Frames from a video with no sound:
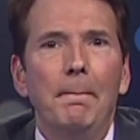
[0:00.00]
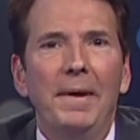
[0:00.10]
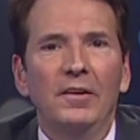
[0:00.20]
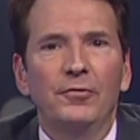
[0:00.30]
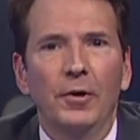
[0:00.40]

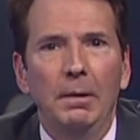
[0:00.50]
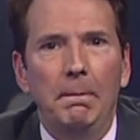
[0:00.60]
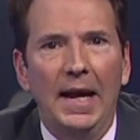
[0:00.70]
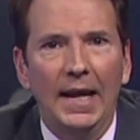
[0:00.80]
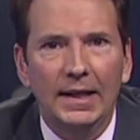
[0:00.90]
best
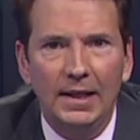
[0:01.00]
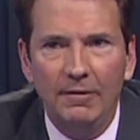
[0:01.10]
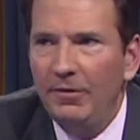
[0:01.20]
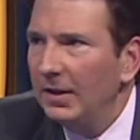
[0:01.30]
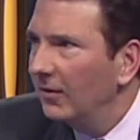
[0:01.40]
friend back
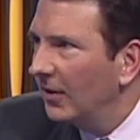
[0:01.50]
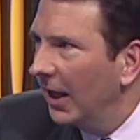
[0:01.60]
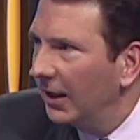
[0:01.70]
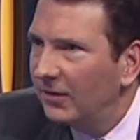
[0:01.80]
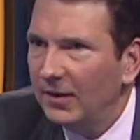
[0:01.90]
if he
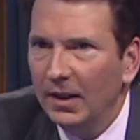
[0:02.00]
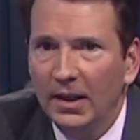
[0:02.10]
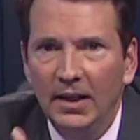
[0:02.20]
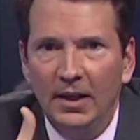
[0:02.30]
decides to